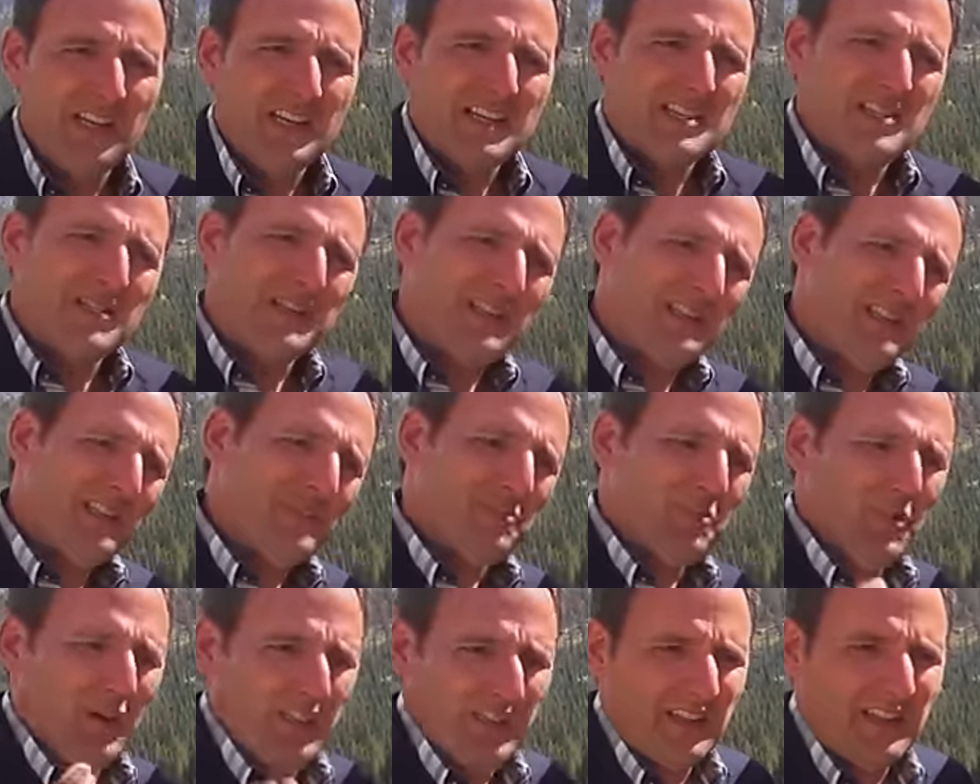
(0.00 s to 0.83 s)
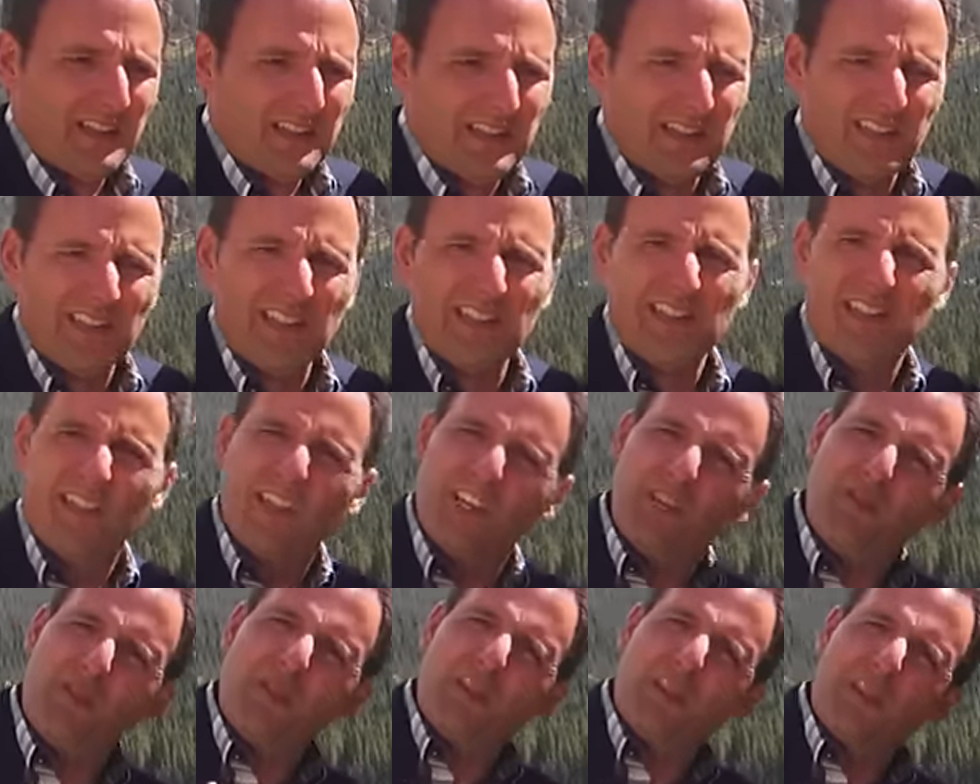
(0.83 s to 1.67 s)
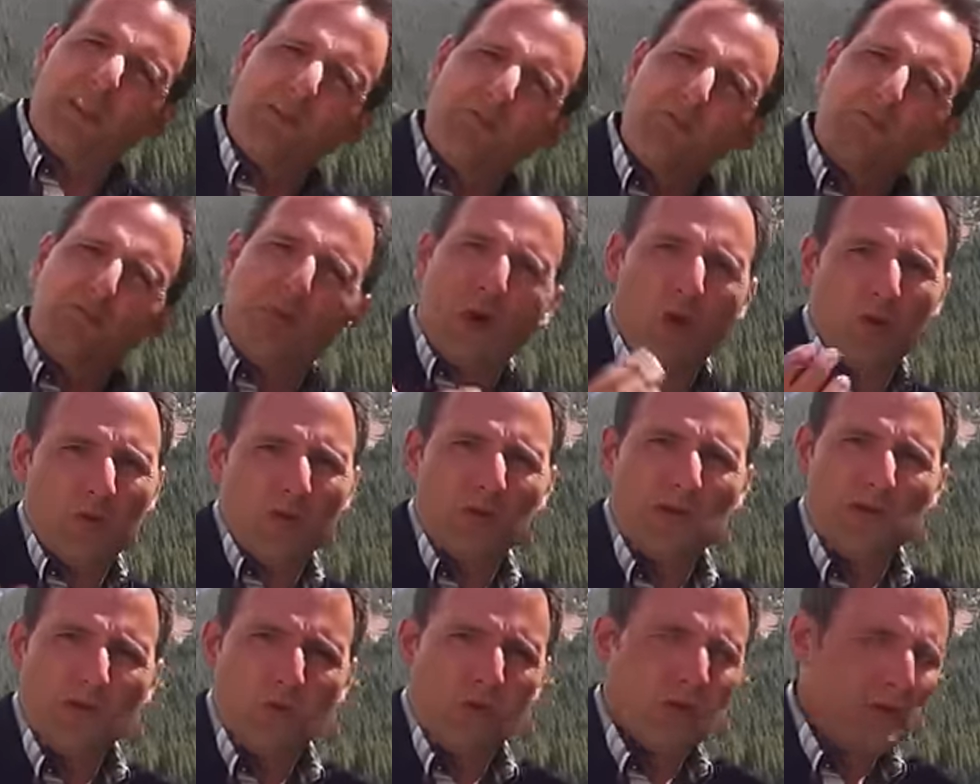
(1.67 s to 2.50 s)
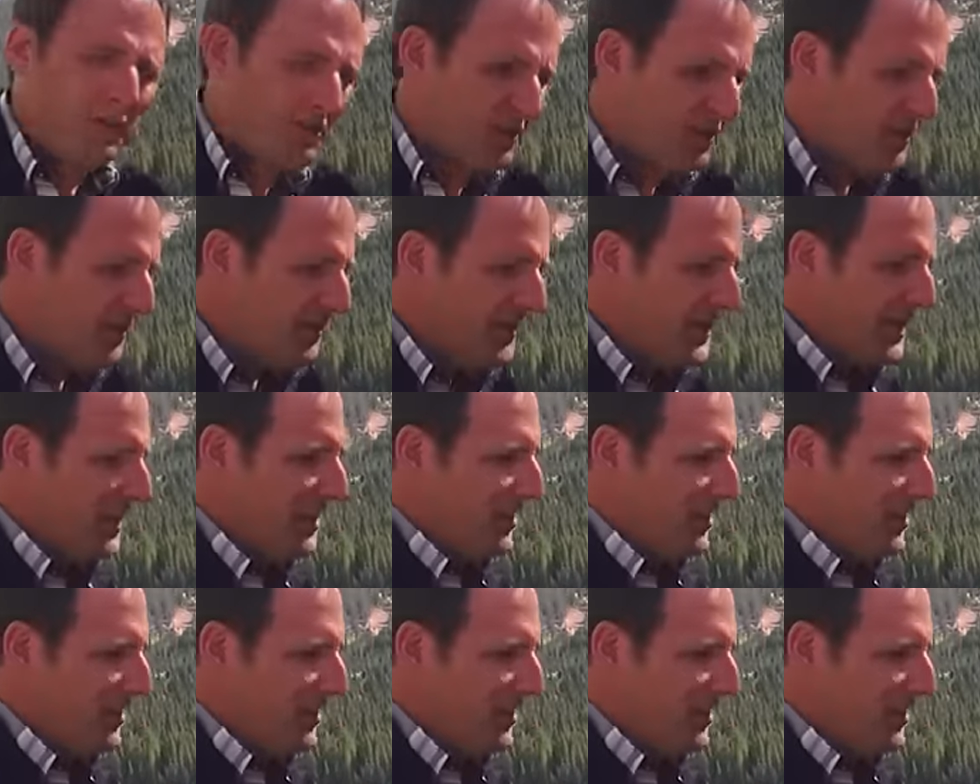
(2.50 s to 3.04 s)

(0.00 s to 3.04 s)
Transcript: So this is one of these things, think of it like a bonus question.